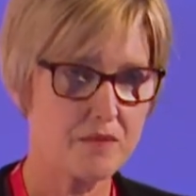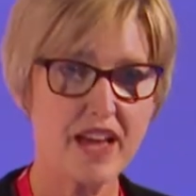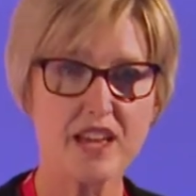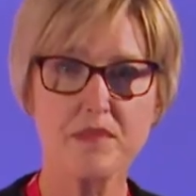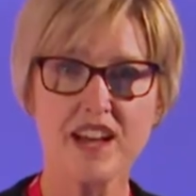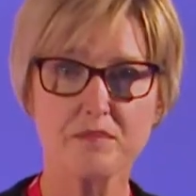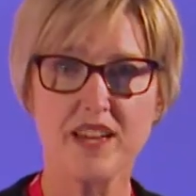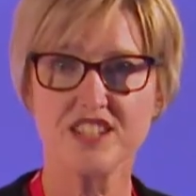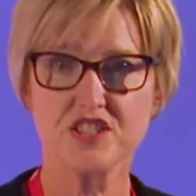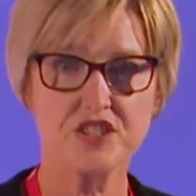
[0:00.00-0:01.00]
Paymark
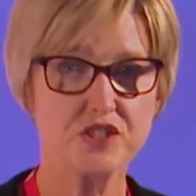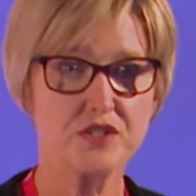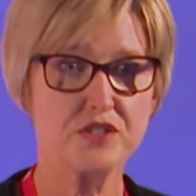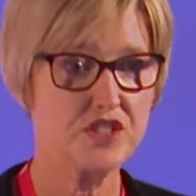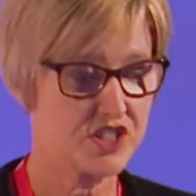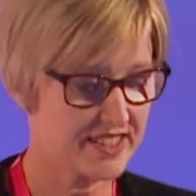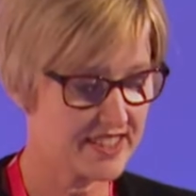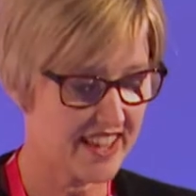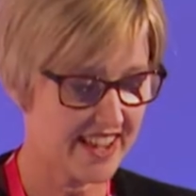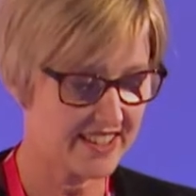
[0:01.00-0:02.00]
managed to do
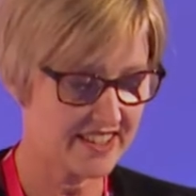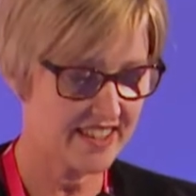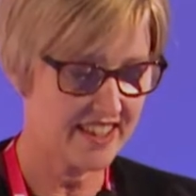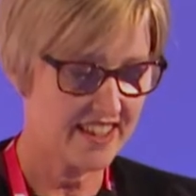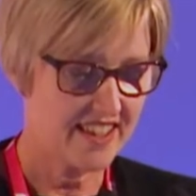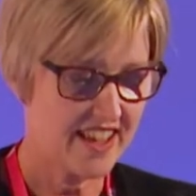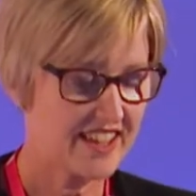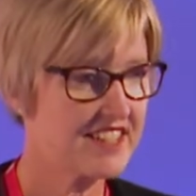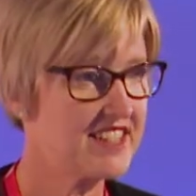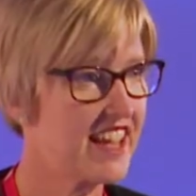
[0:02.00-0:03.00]
just that.
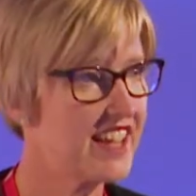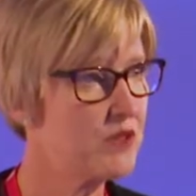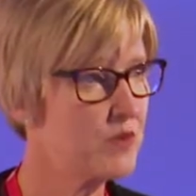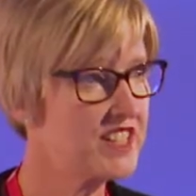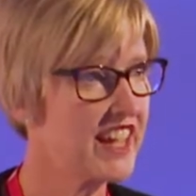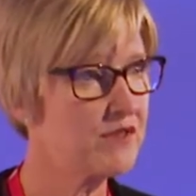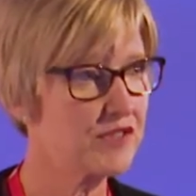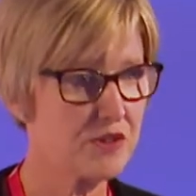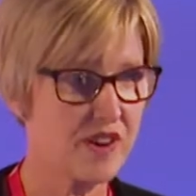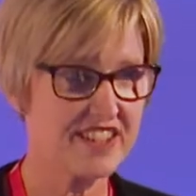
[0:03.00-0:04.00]
And today, we take for
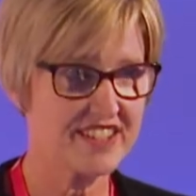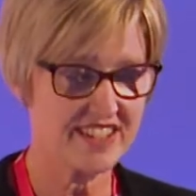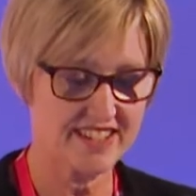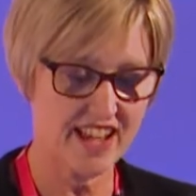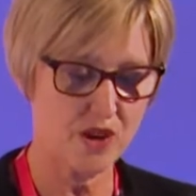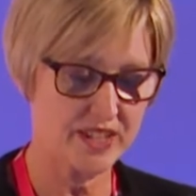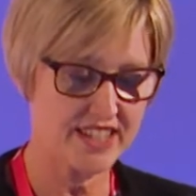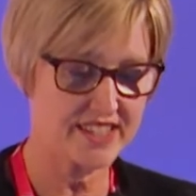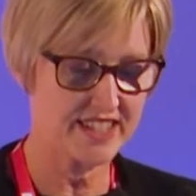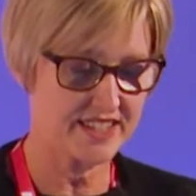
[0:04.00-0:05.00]
granted how
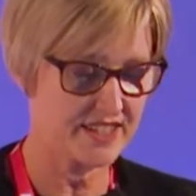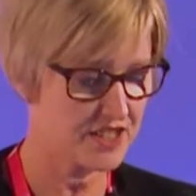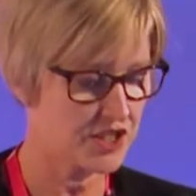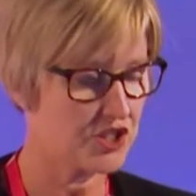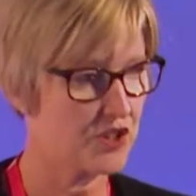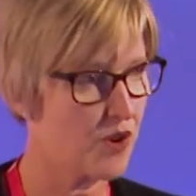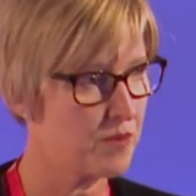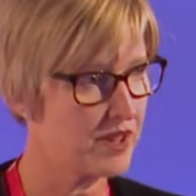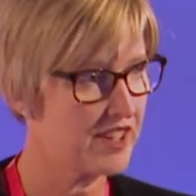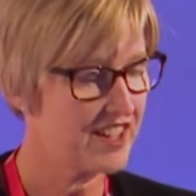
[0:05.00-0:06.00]
easy it is to shop,